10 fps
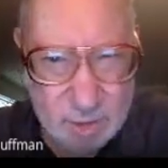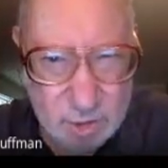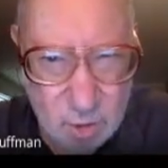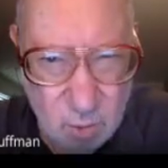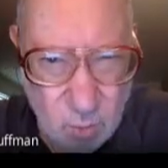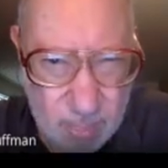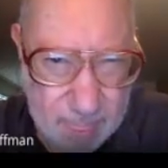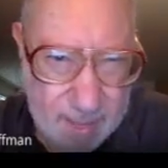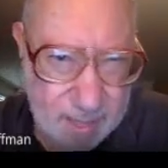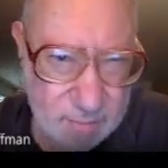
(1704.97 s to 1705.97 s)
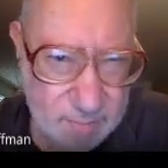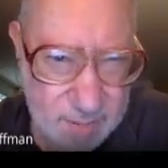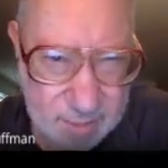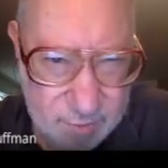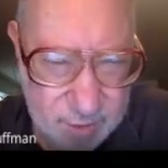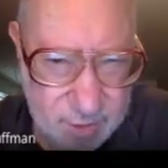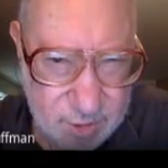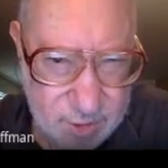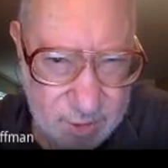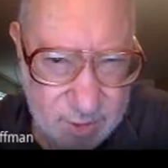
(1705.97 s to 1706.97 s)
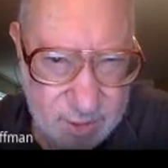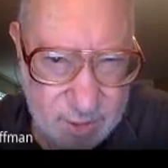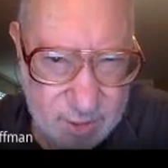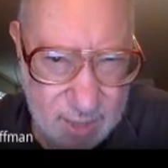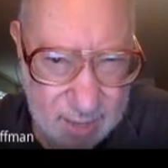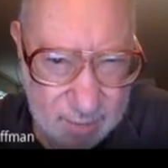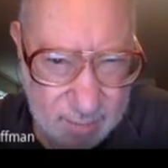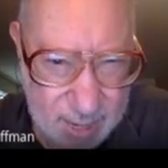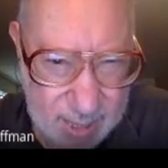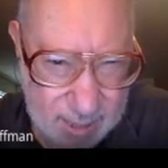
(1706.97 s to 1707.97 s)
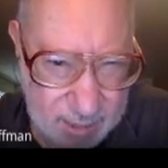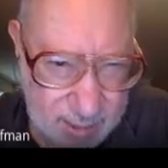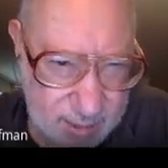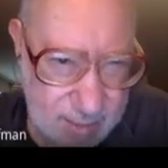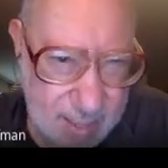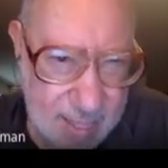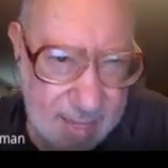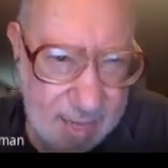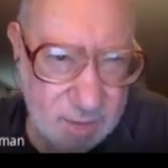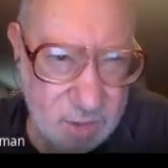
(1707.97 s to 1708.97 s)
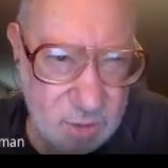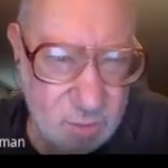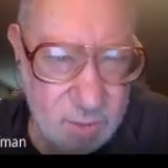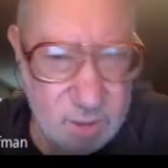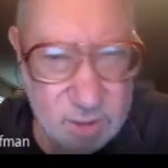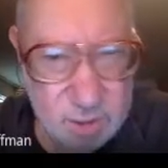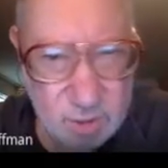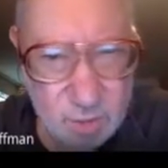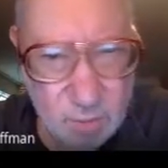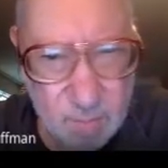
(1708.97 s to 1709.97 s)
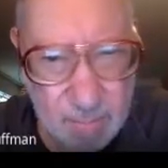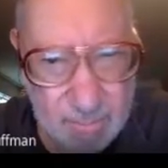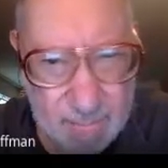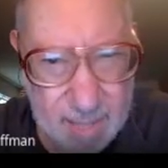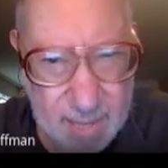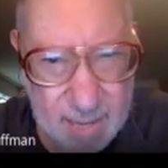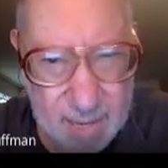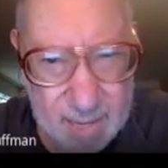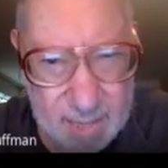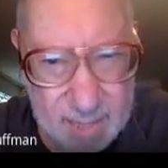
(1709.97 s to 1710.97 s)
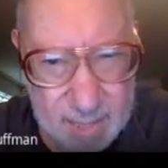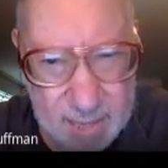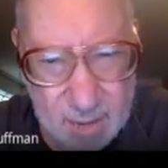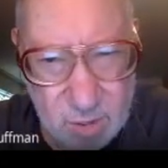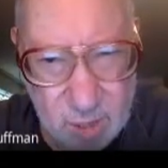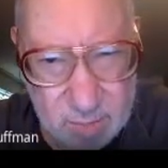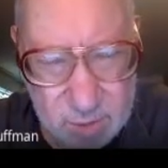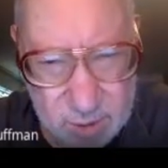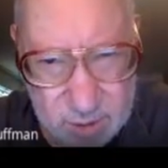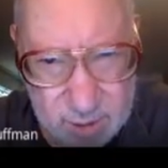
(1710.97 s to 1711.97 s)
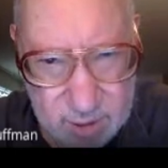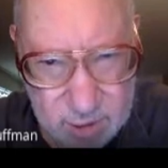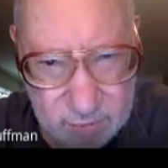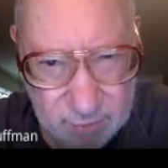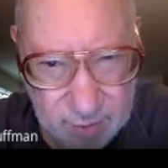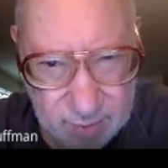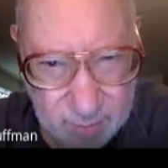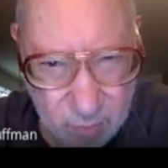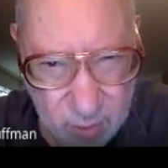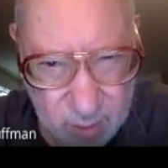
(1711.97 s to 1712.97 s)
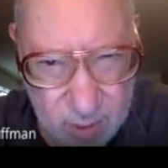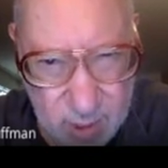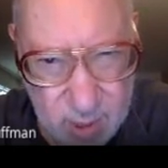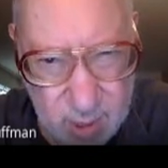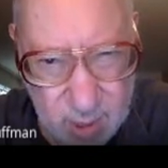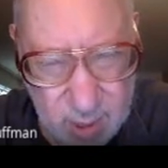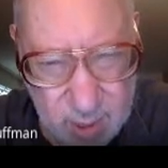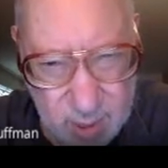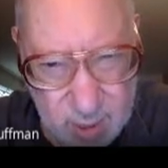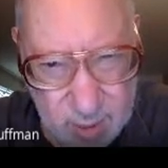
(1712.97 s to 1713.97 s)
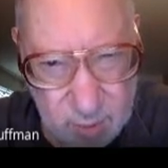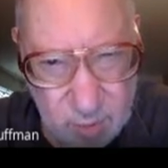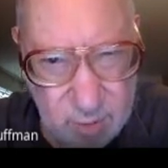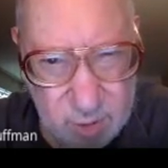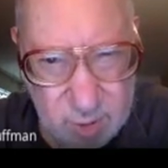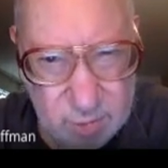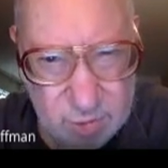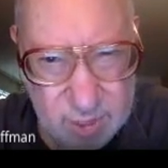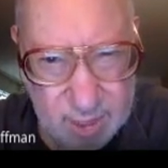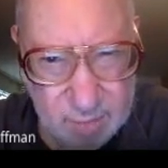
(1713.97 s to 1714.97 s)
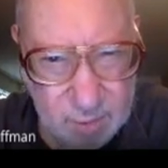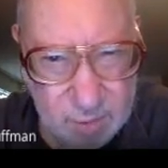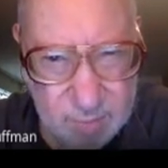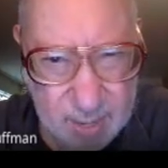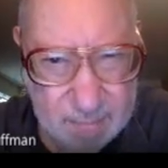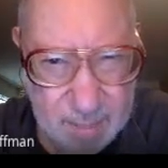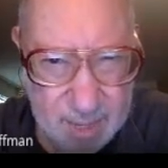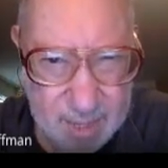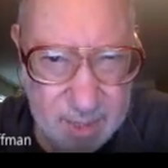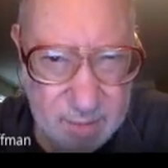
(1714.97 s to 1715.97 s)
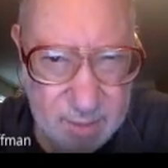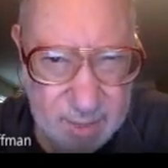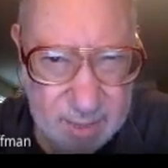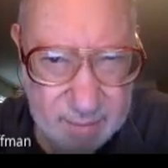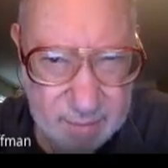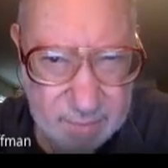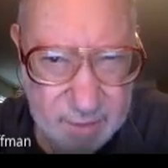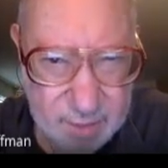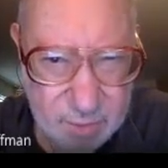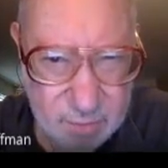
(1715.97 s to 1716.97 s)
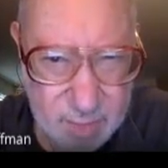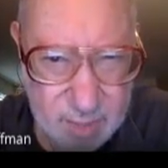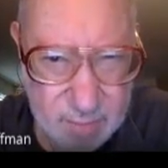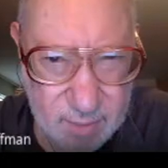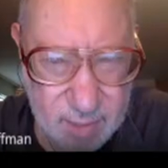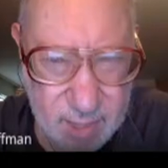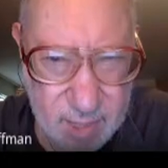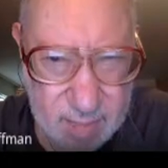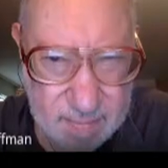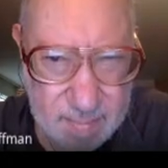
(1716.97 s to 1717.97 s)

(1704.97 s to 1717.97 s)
So that's matrix diagrammatics. Here's the Wilson loop. And now comes, this is very important. In order to understand what's meant by integrating the field around the knot,